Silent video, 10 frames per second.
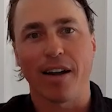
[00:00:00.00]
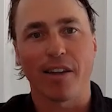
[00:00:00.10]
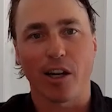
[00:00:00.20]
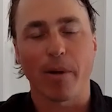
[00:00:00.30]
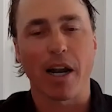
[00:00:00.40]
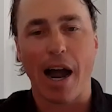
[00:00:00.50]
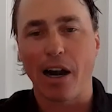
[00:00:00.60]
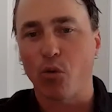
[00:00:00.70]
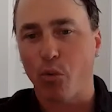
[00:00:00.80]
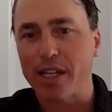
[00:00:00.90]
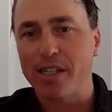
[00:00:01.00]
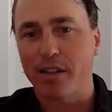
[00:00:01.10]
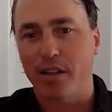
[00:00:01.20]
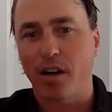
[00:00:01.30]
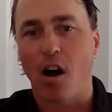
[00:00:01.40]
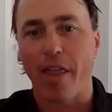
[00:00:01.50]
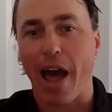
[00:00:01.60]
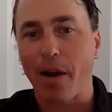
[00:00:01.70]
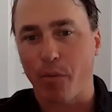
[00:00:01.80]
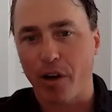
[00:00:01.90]
a little bit higher risk on
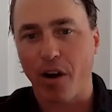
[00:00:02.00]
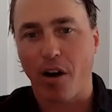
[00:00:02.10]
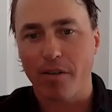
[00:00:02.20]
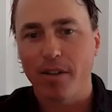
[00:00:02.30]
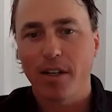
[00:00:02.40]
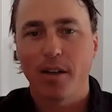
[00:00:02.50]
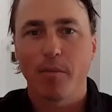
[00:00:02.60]
that regard,